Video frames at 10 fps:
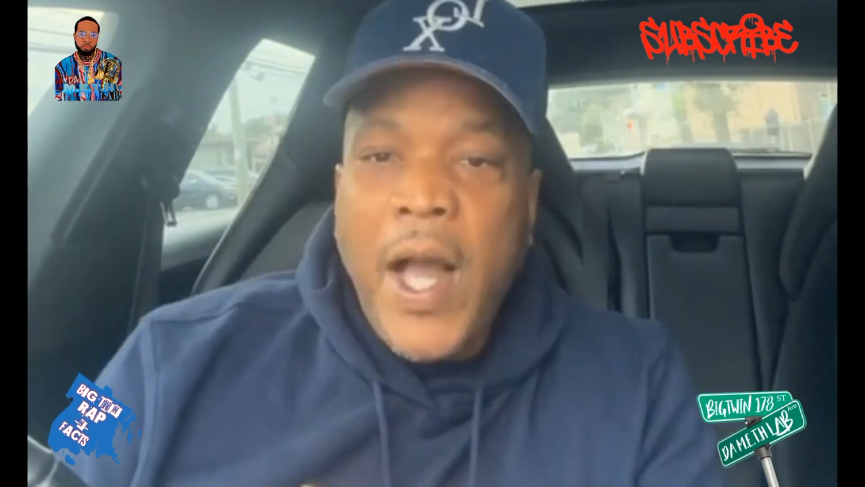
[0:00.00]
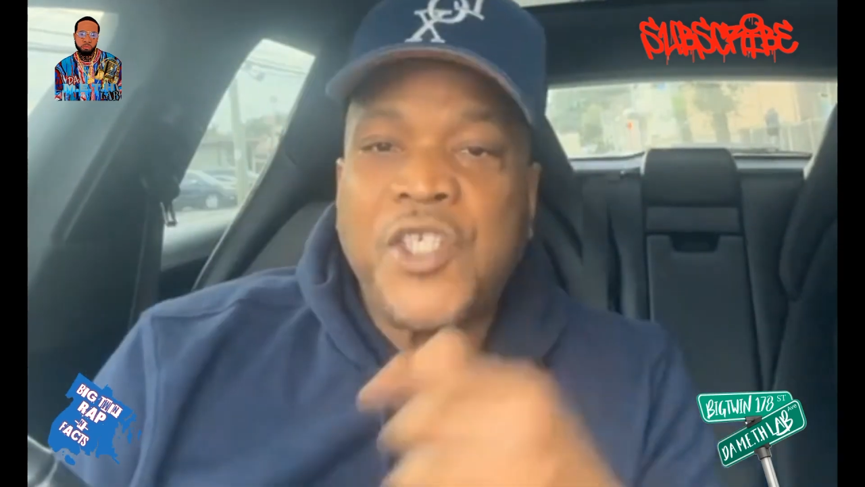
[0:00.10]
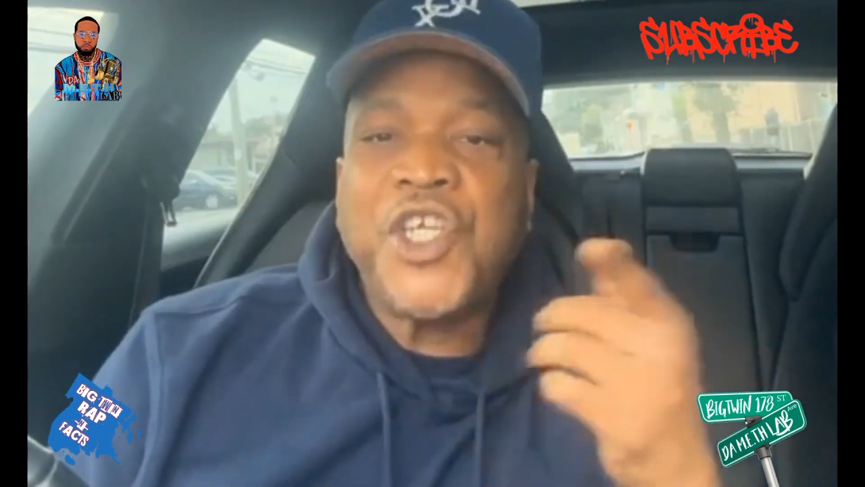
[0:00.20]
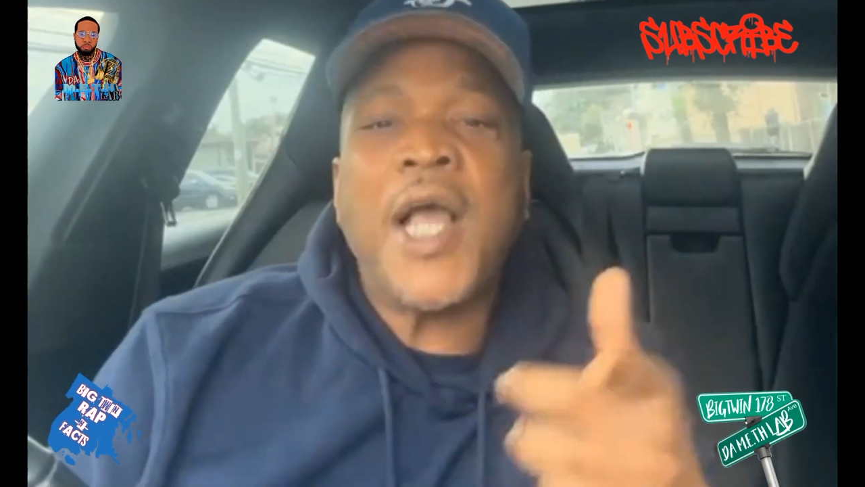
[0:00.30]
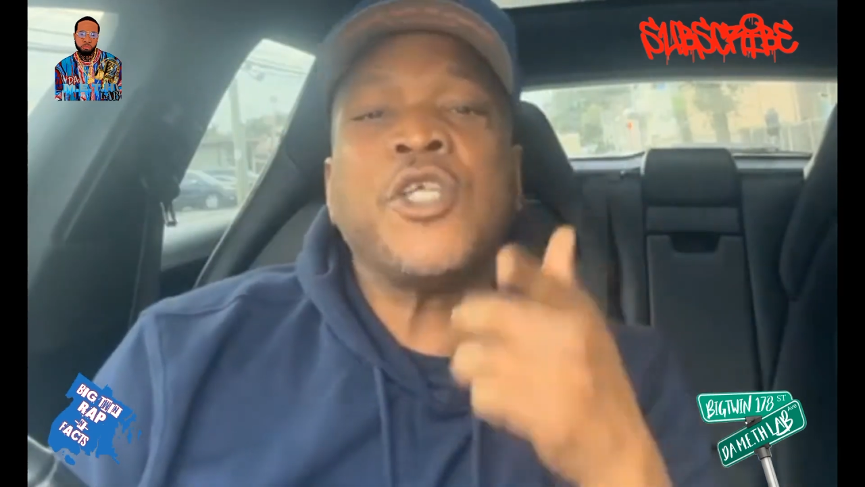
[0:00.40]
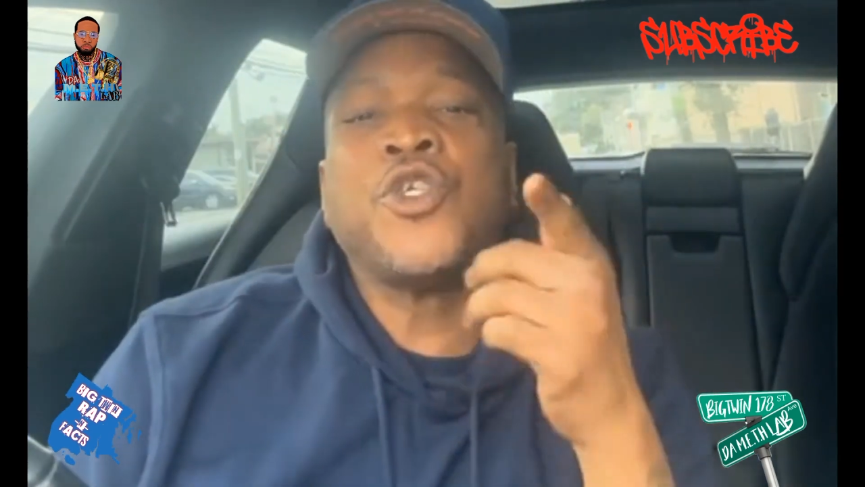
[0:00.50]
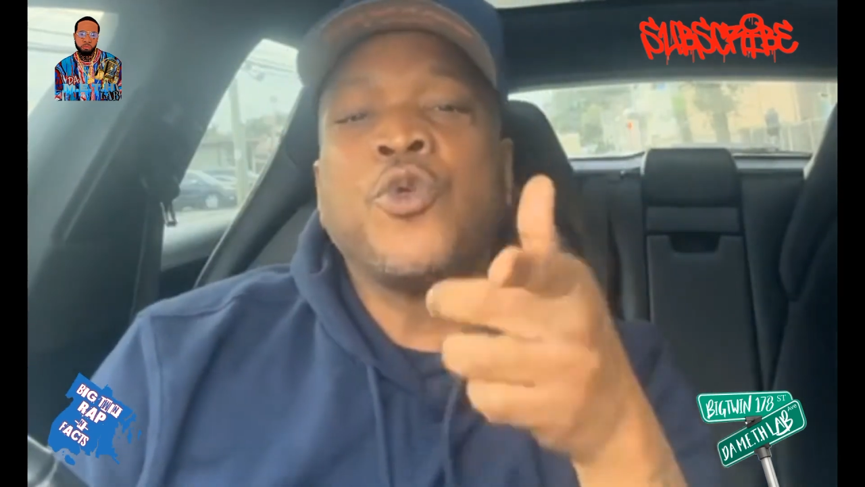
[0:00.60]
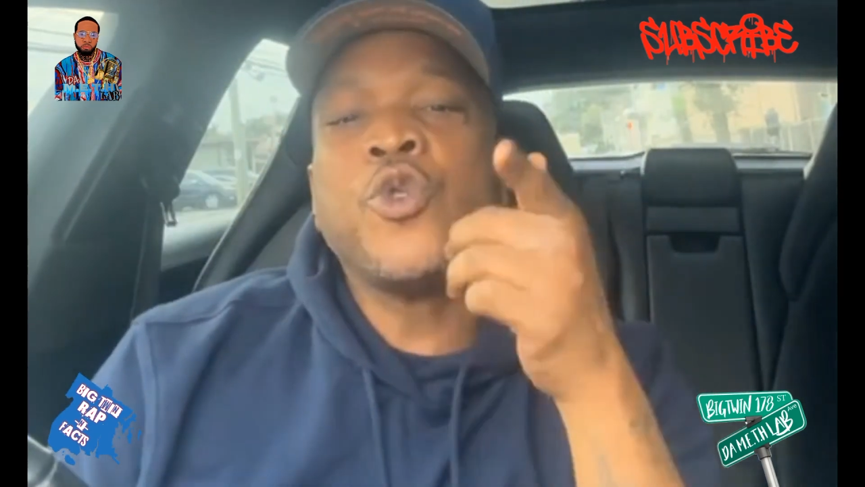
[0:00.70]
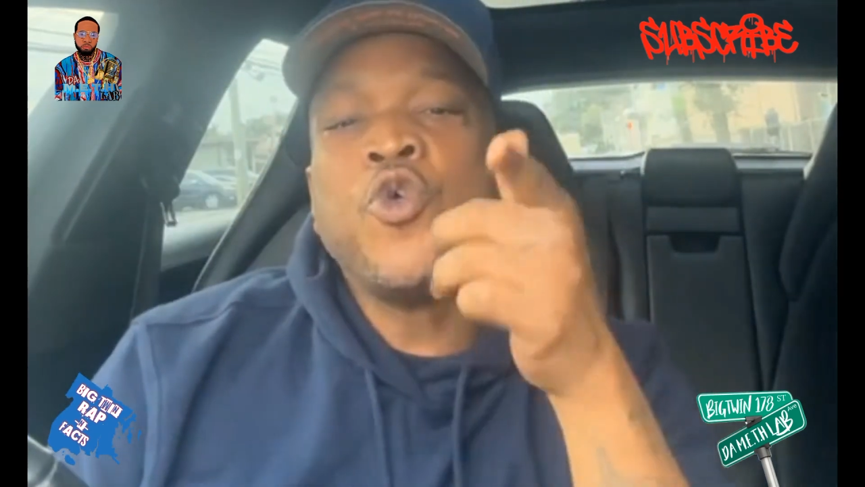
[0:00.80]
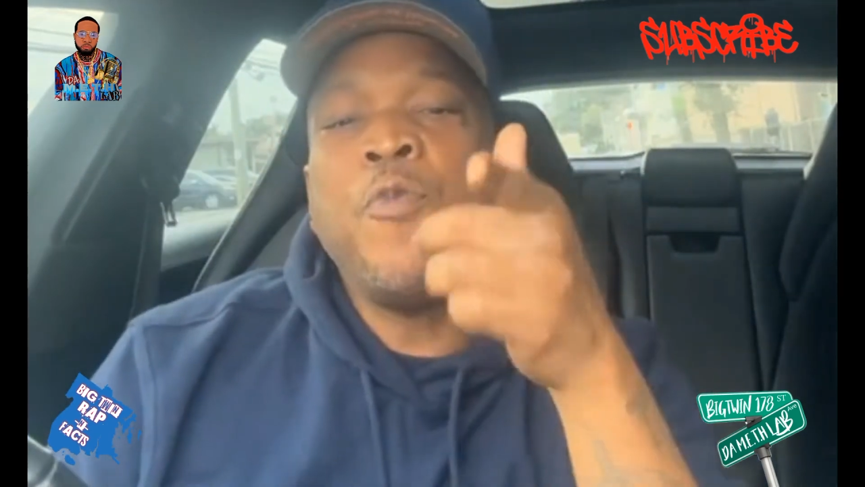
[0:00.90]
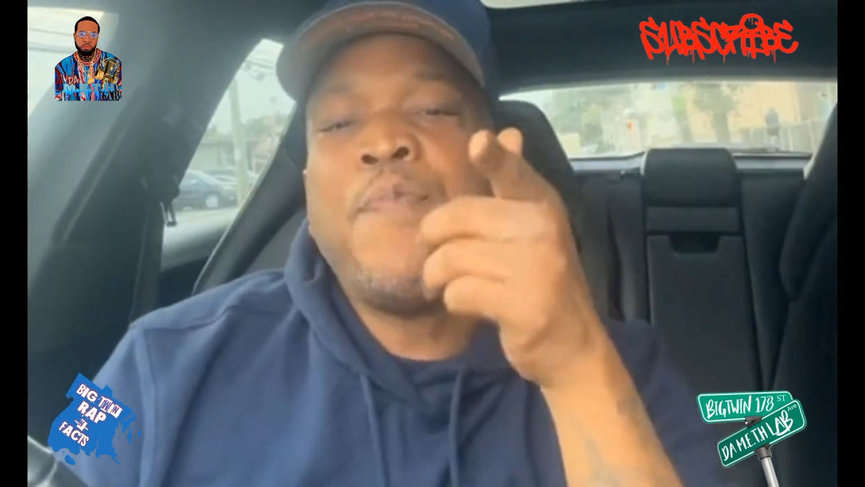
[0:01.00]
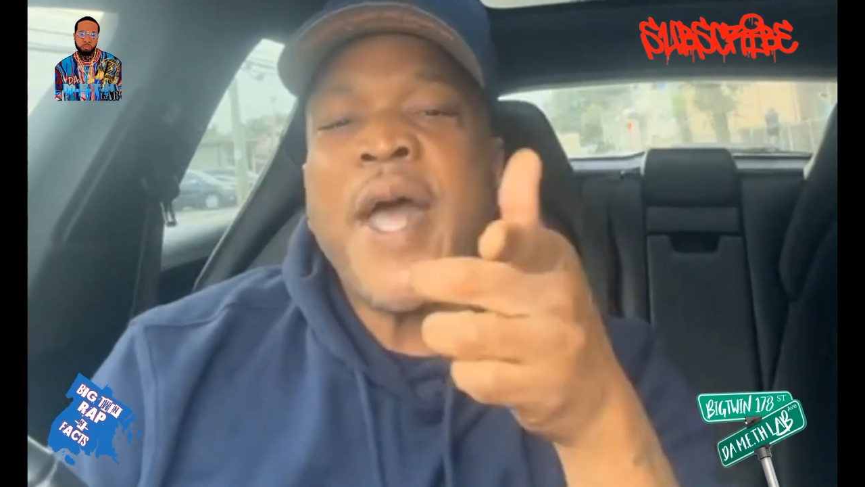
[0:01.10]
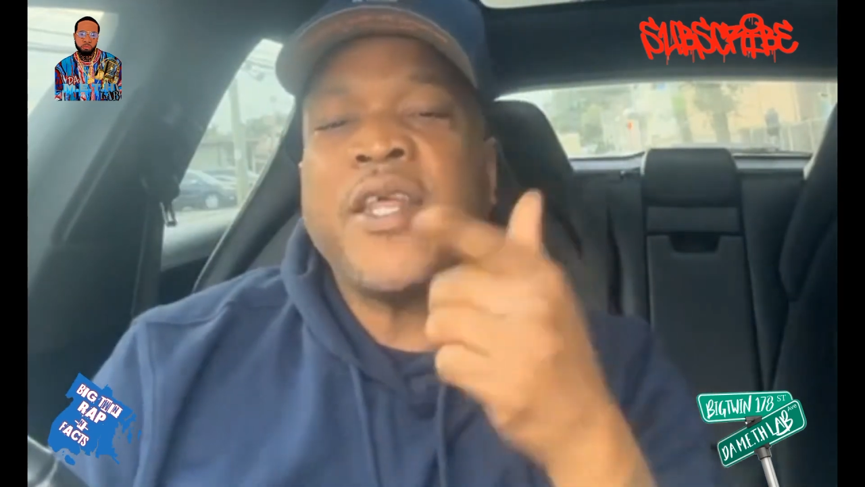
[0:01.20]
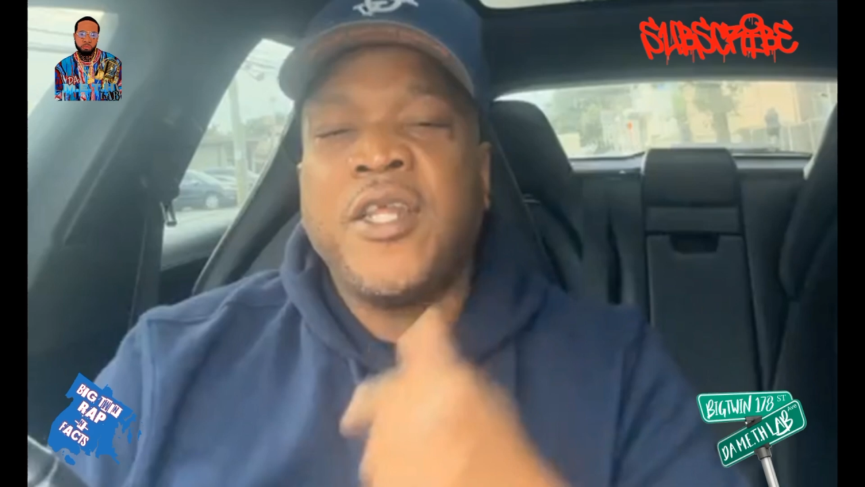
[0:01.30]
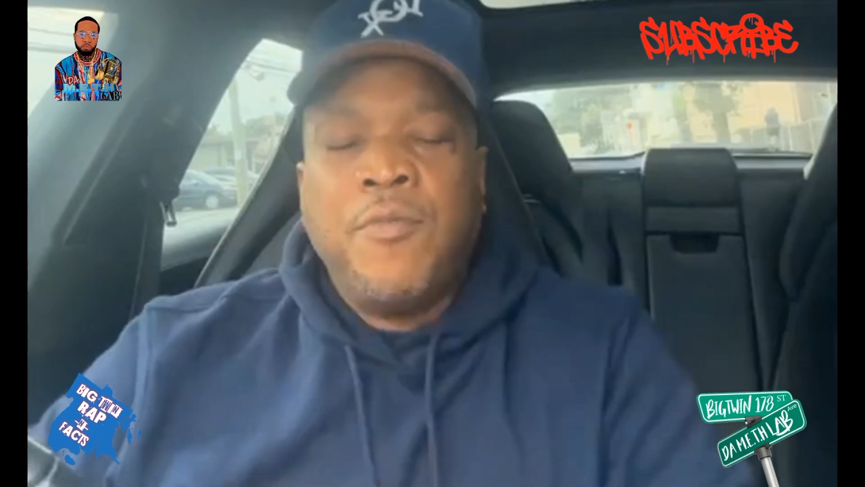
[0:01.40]
I challenge you to do
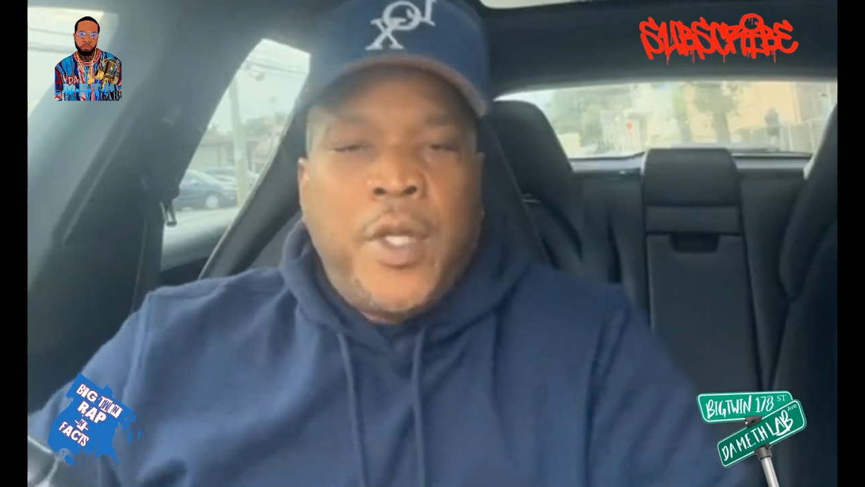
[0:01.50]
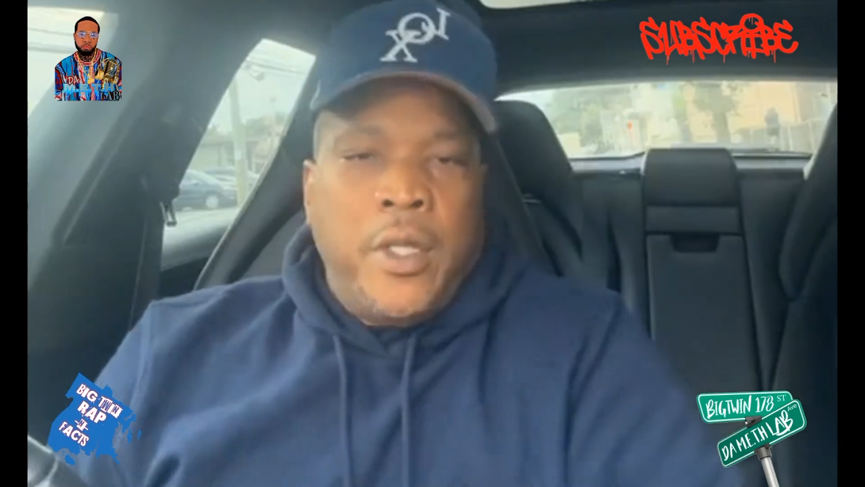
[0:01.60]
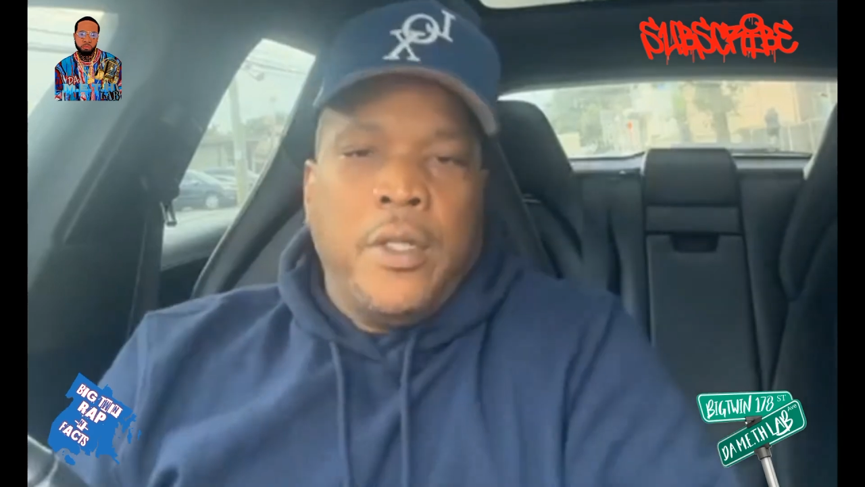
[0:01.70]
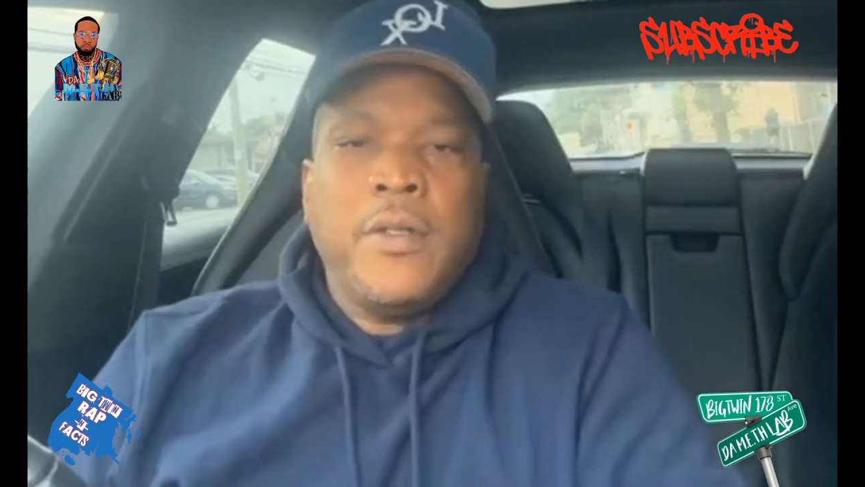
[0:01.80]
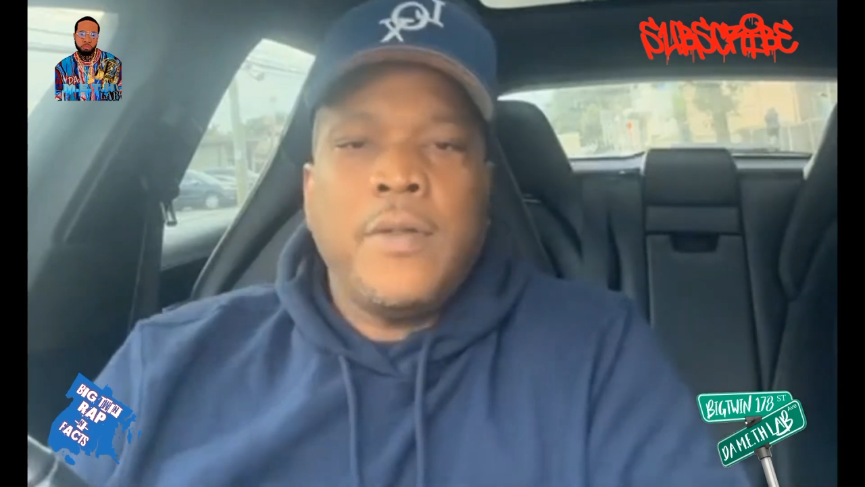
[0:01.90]
better than me.